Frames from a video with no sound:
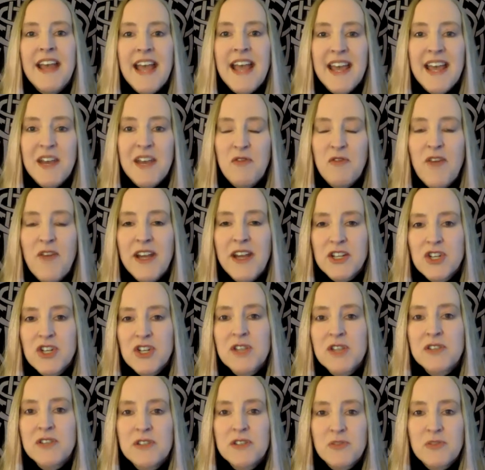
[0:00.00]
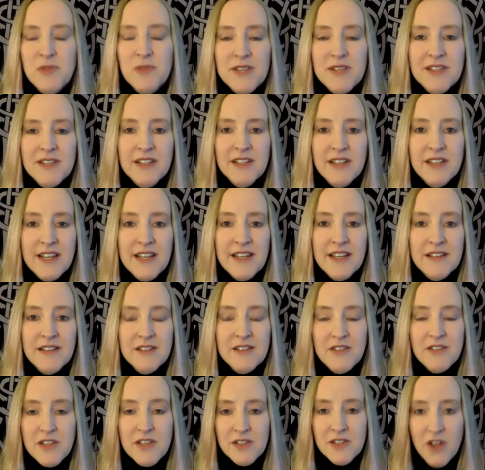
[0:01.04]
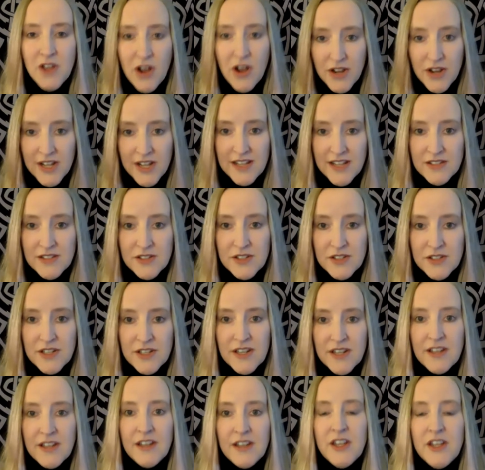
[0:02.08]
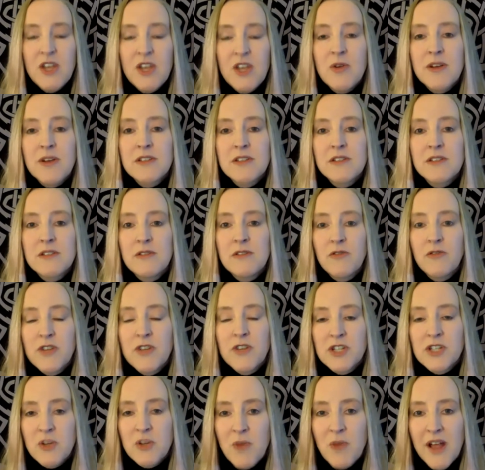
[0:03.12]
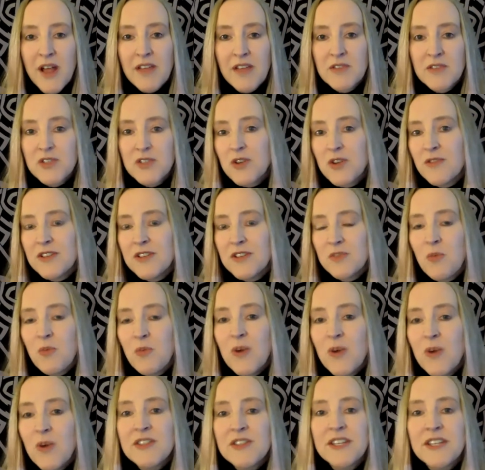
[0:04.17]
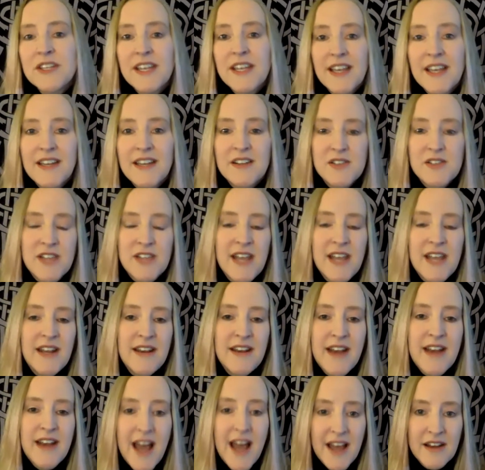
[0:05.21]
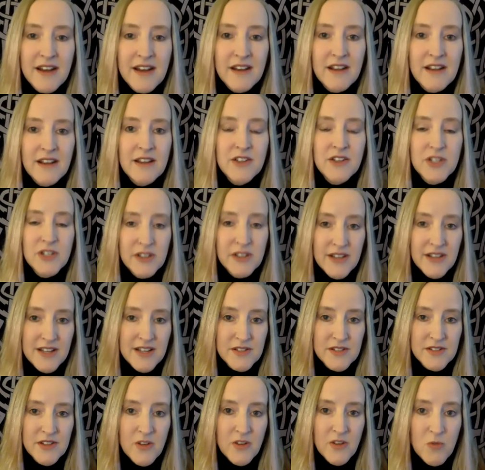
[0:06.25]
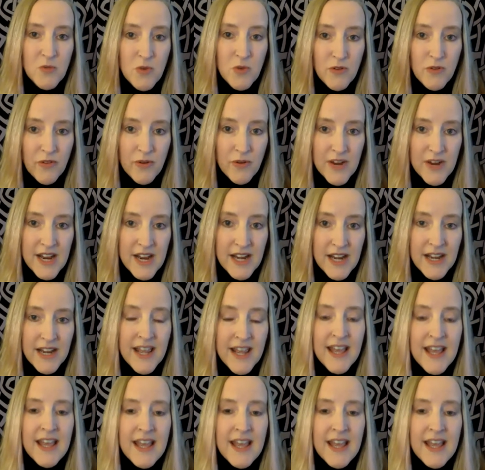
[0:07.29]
And in fact, just as recently as this August, US Fish and Wildlife Service once again decided not to list the wolverine.